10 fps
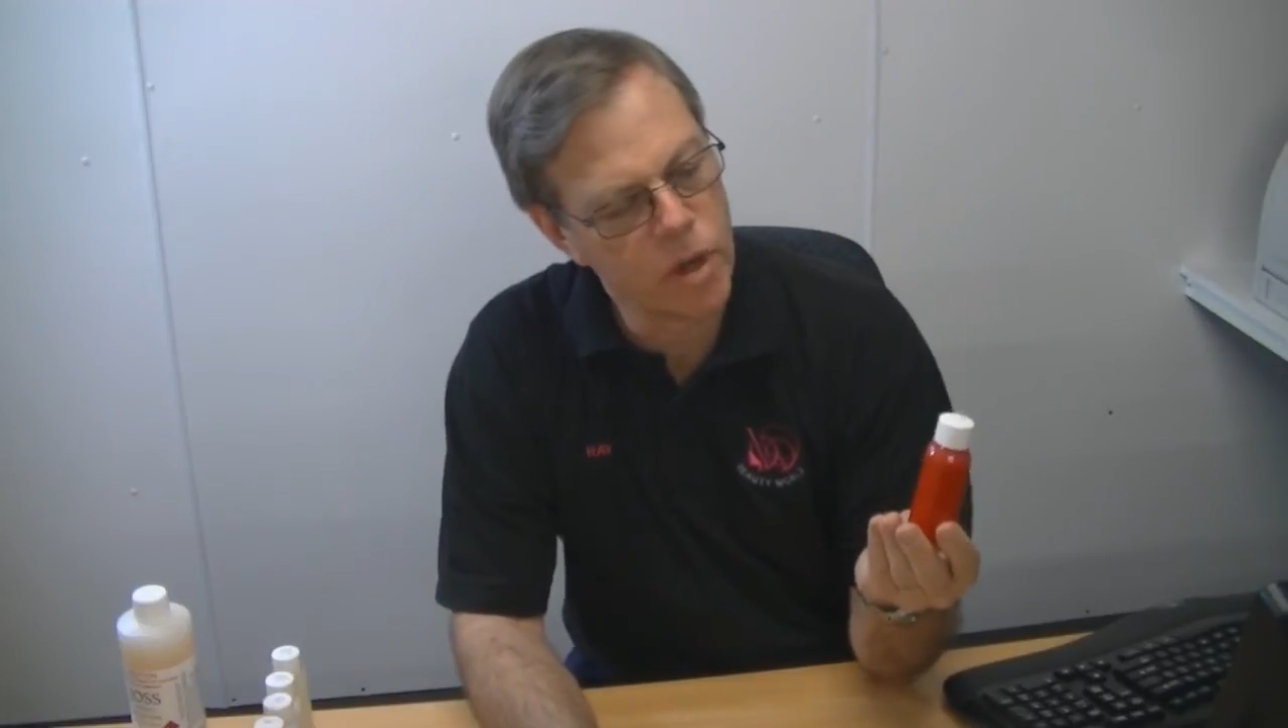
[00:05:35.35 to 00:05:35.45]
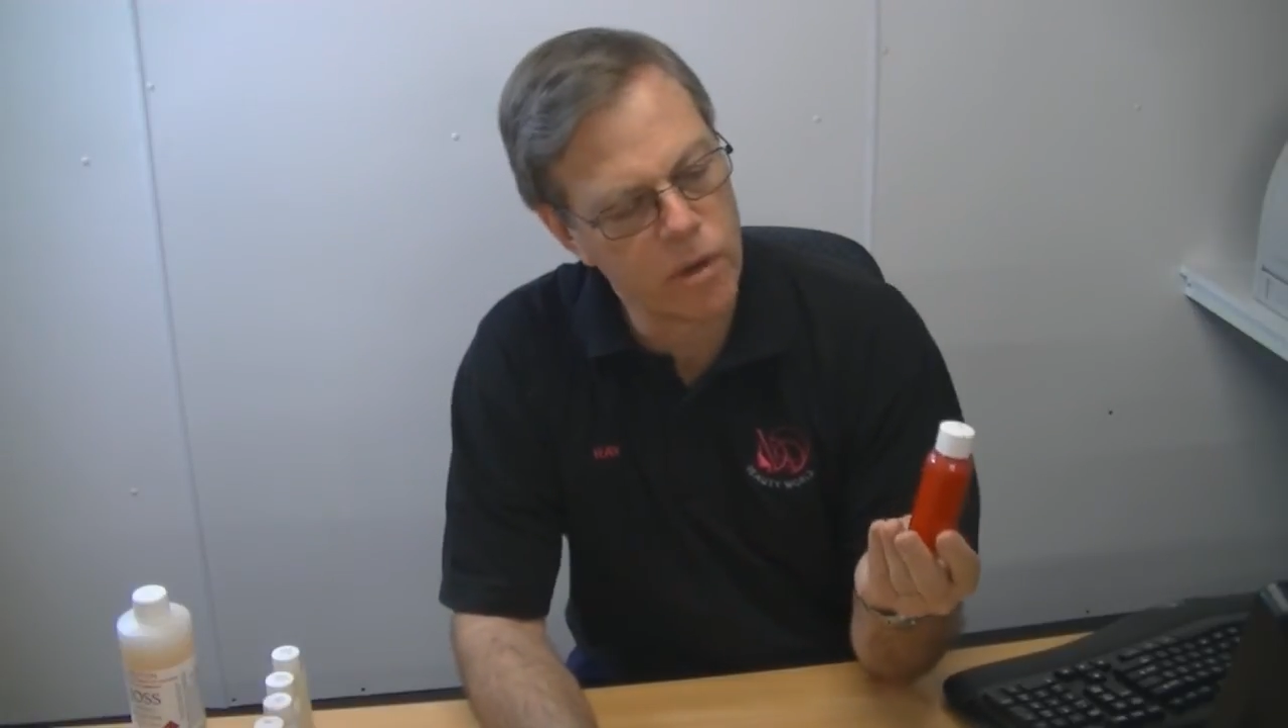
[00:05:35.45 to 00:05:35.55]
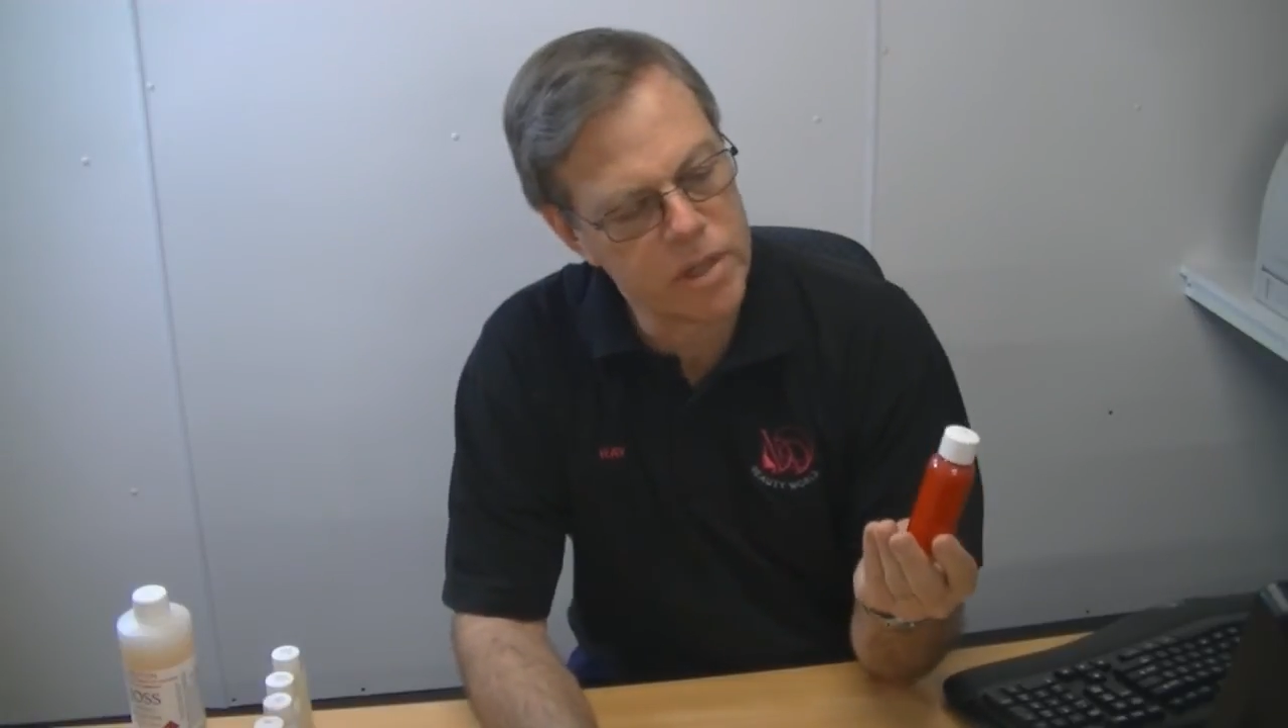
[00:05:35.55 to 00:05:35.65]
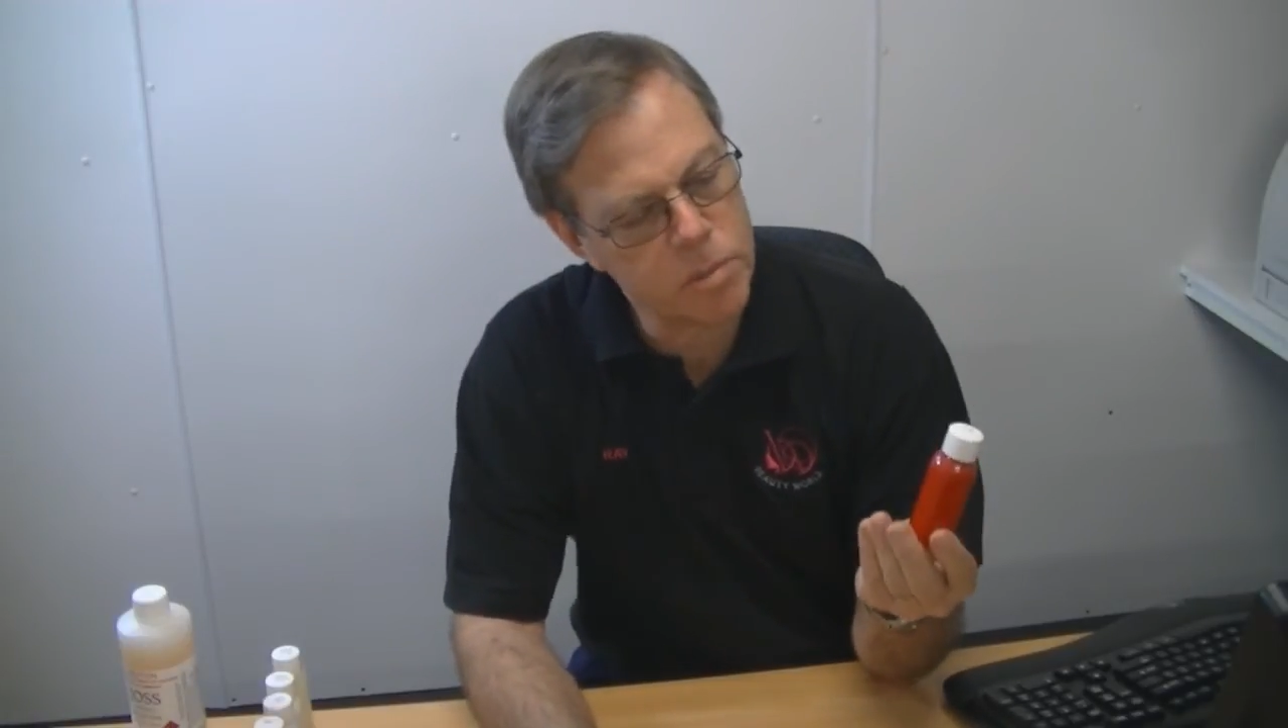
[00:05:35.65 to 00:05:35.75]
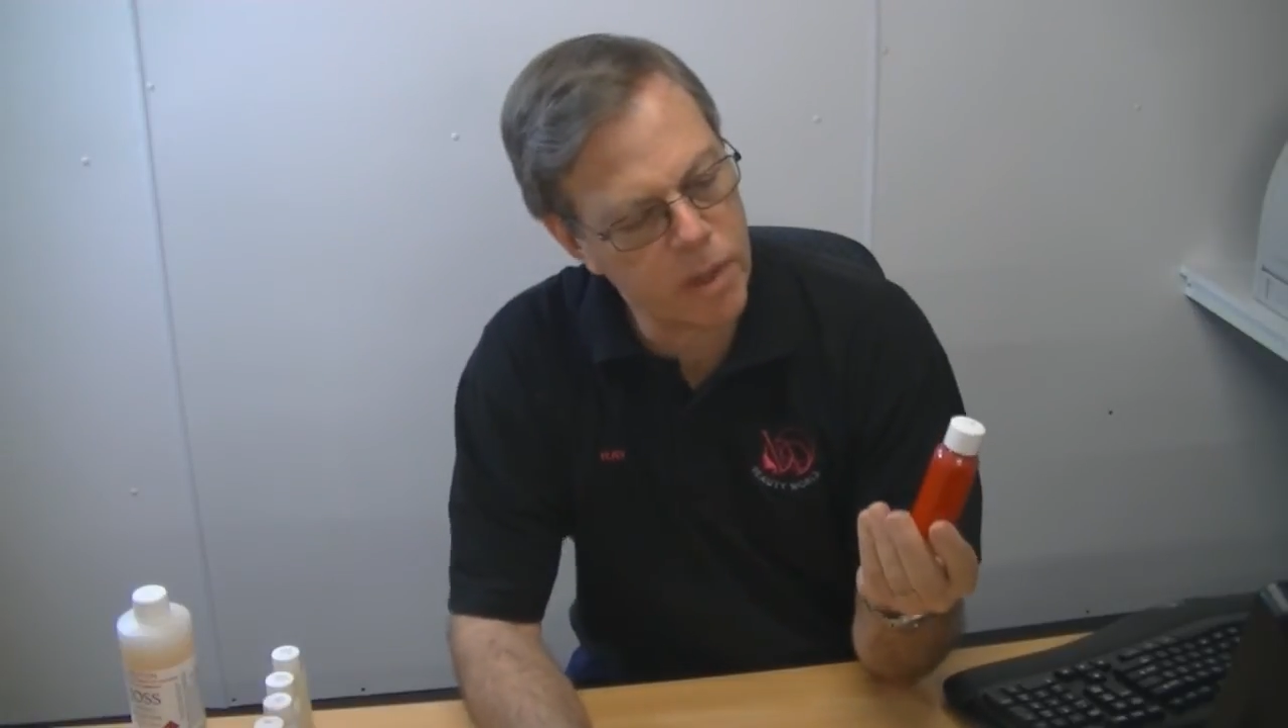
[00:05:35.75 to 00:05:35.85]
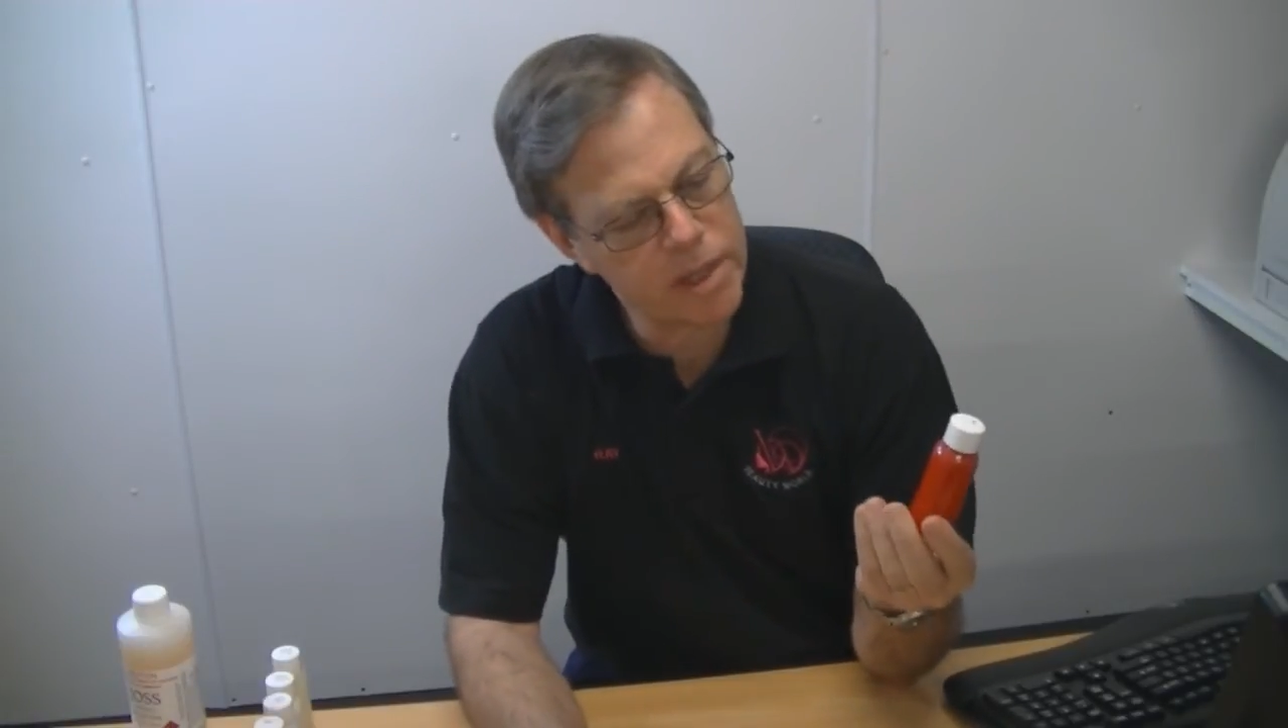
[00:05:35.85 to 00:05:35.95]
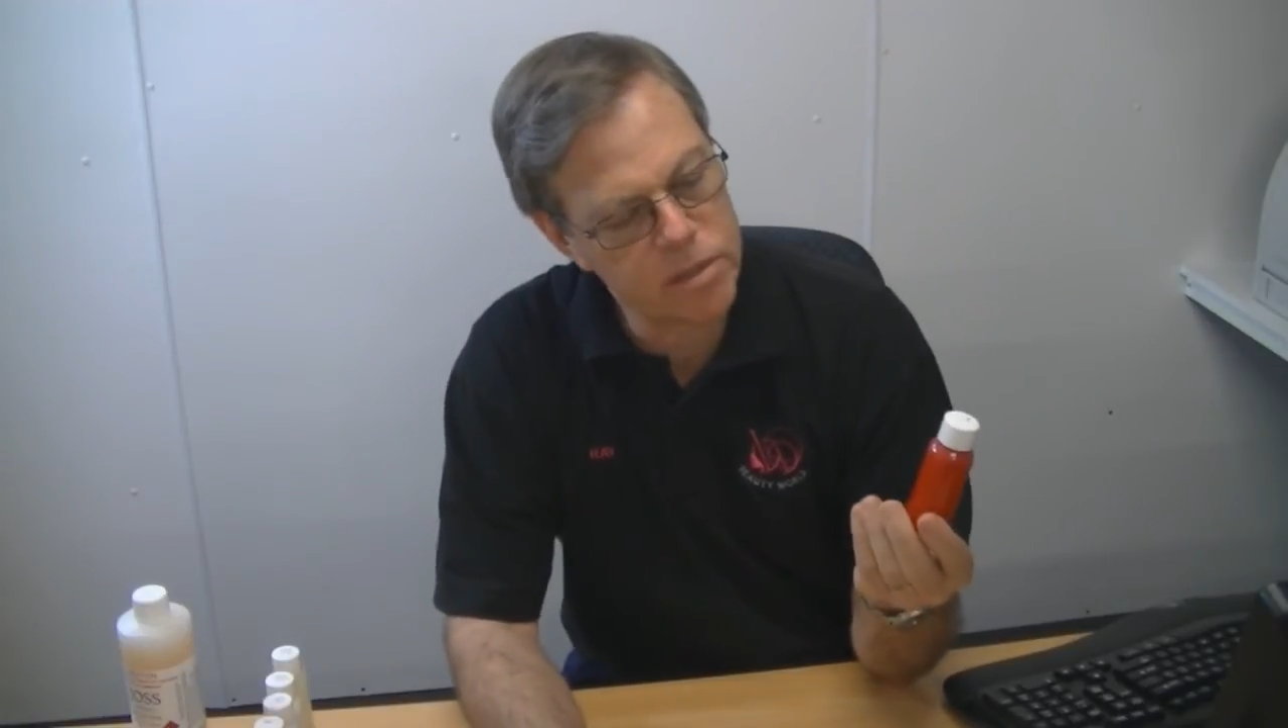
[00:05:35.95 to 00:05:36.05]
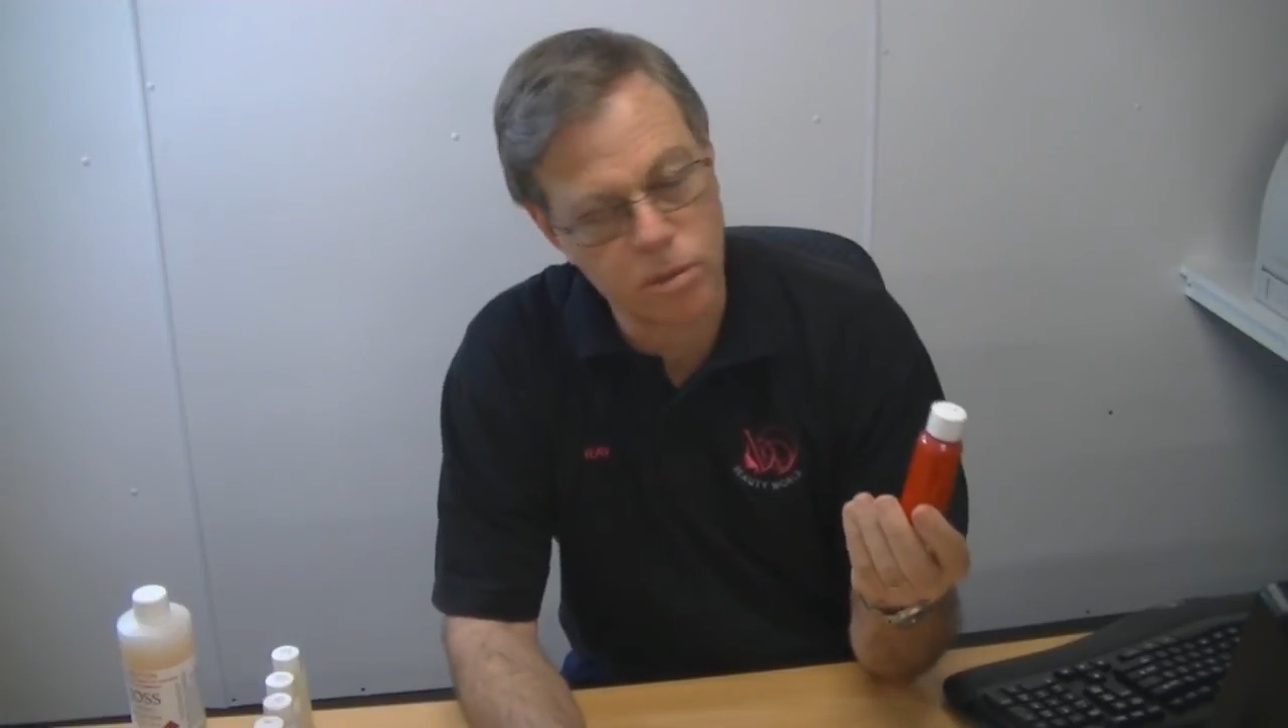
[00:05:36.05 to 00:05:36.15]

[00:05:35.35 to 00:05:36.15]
orange base,